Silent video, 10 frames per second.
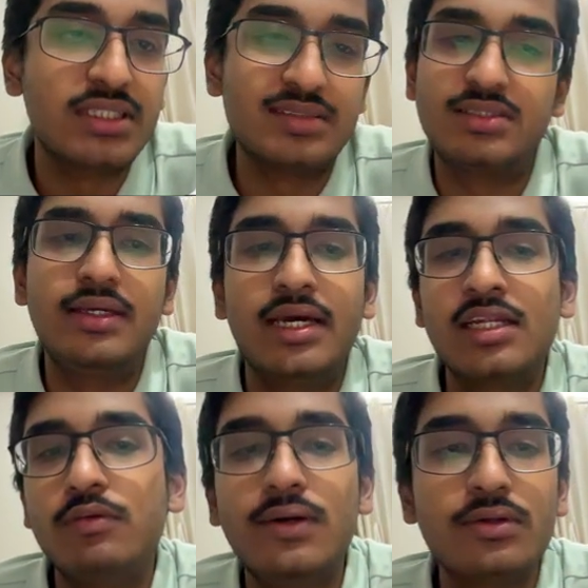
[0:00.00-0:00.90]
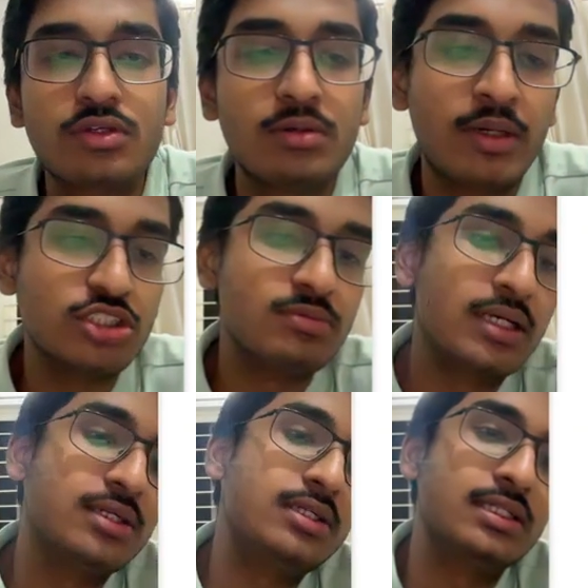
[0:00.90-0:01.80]
yeah, now we go through a bunch of
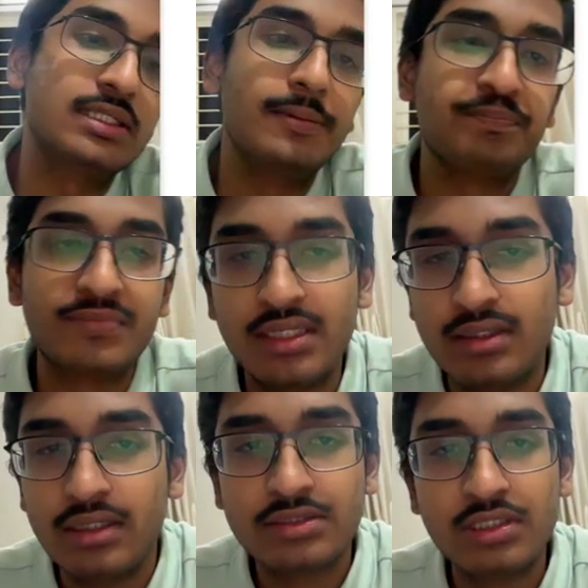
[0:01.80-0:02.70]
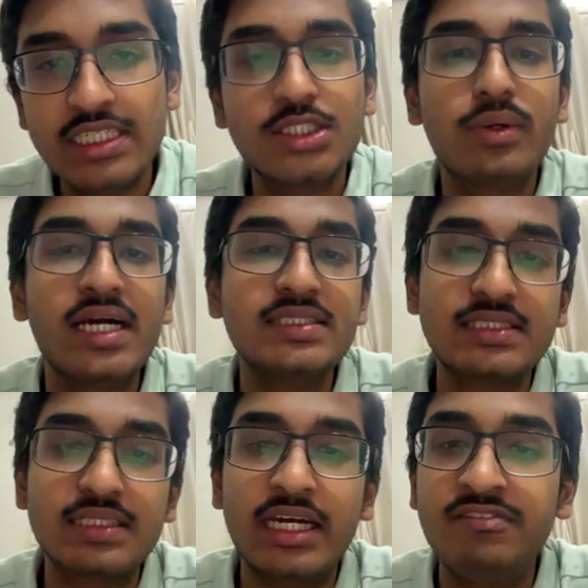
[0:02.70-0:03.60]
methods. So least squares
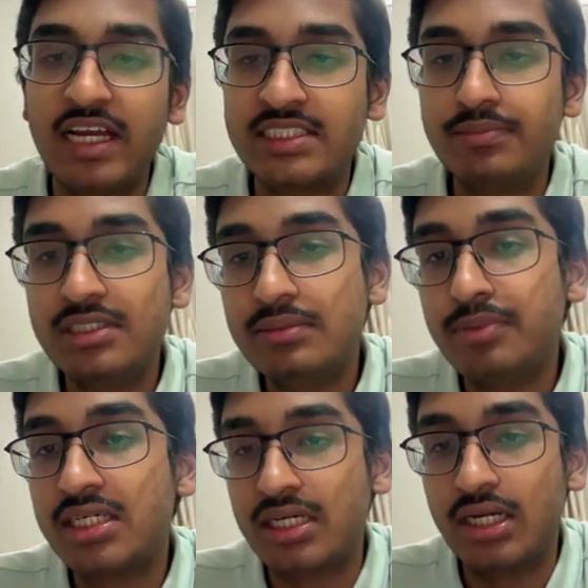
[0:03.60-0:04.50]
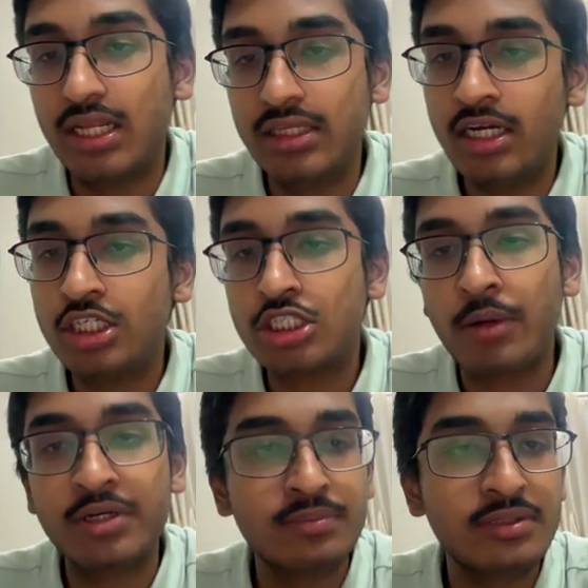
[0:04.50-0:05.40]
is inflexible but
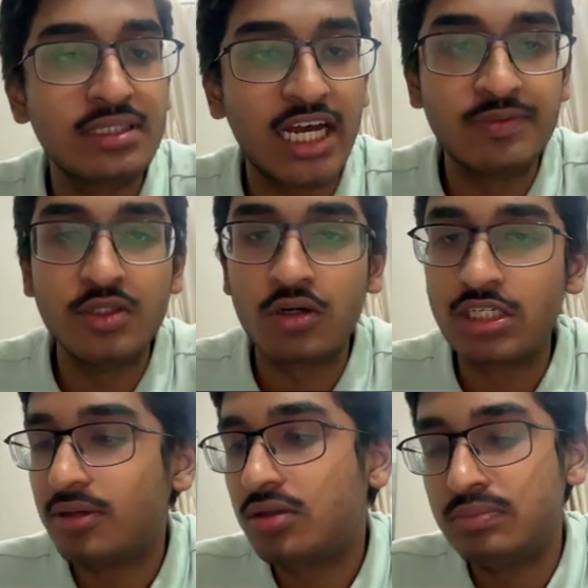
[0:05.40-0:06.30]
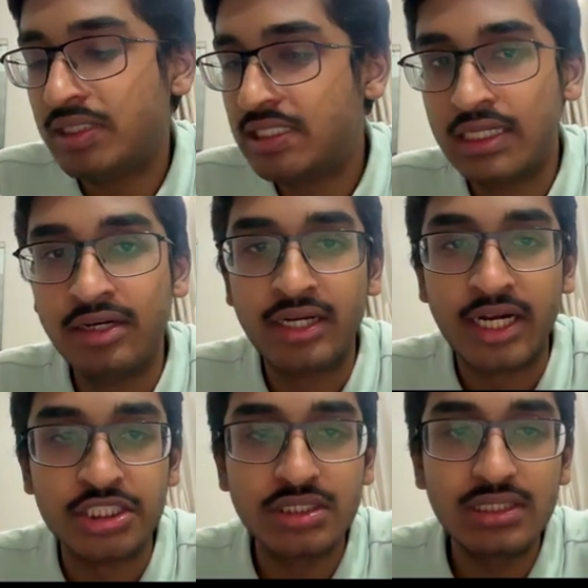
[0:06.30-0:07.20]
interpretable, as we talked about, basically
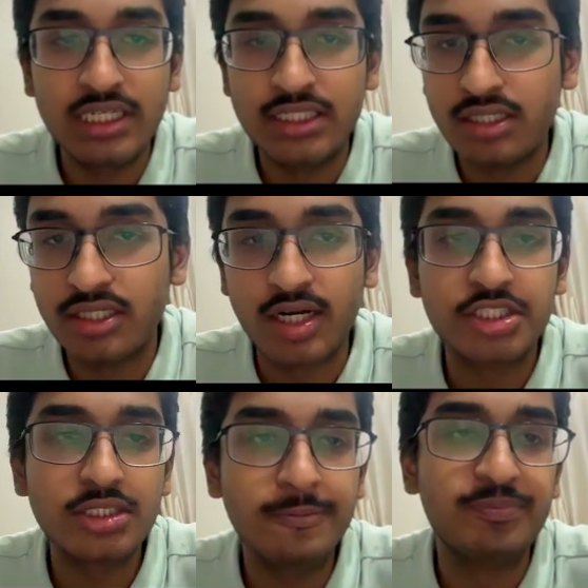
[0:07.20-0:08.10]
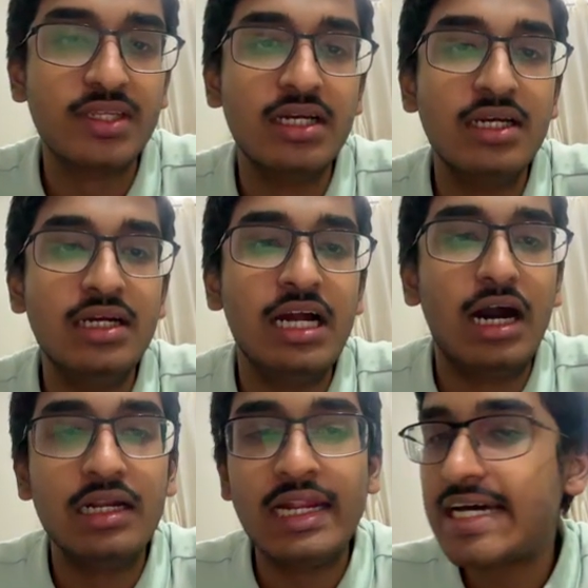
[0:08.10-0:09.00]
regression, linear regression.
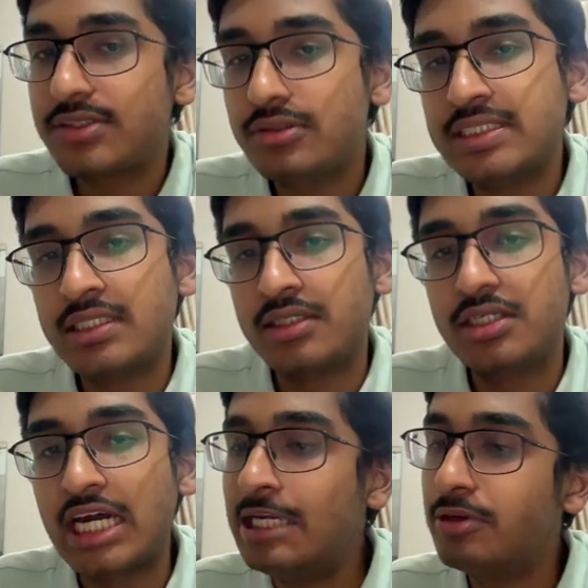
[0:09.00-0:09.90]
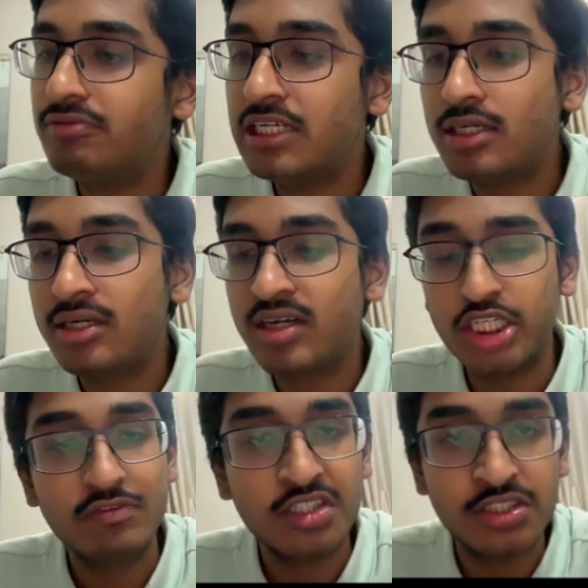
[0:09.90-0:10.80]
Lasso is another type of linear
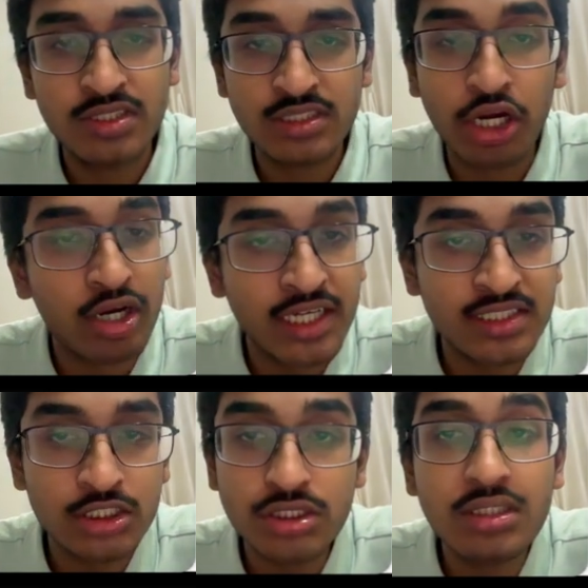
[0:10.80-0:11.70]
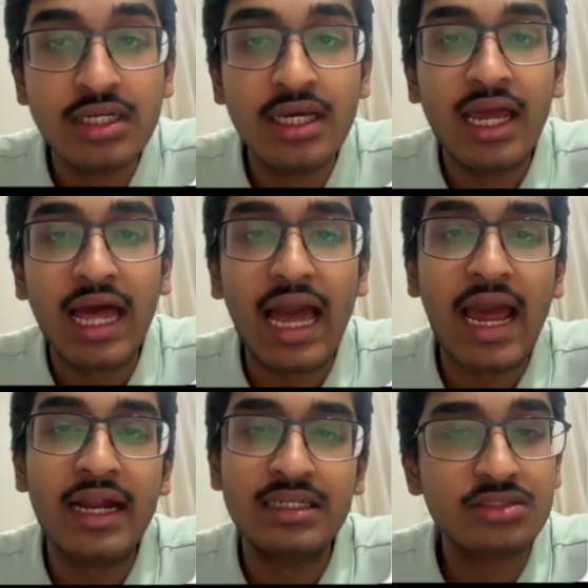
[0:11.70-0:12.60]
regression which uses regularization,
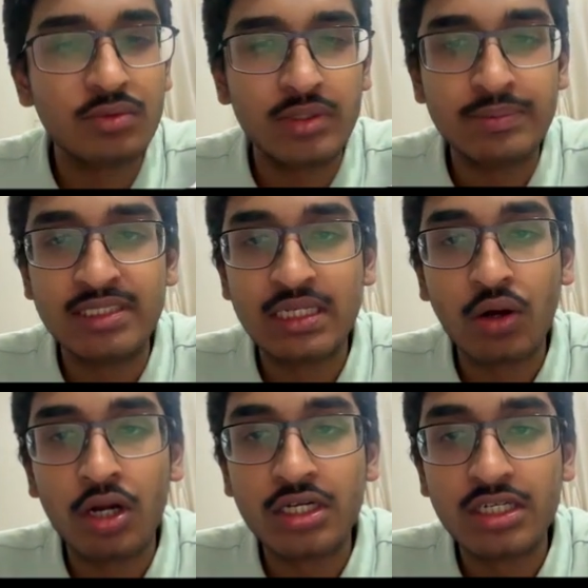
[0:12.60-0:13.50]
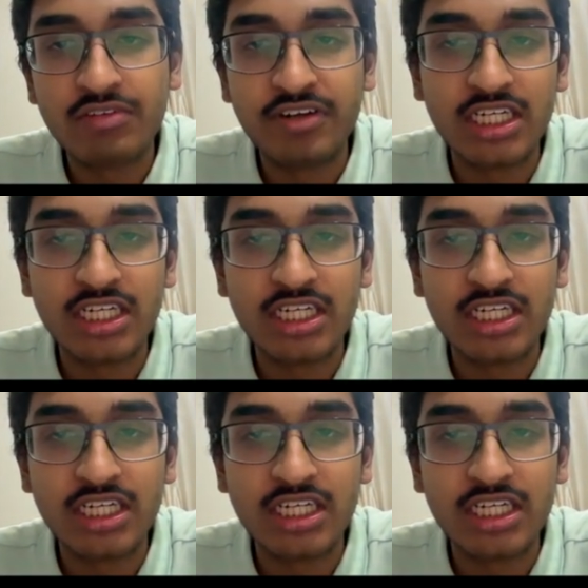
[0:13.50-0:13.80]
and so it's basically an alternative fitting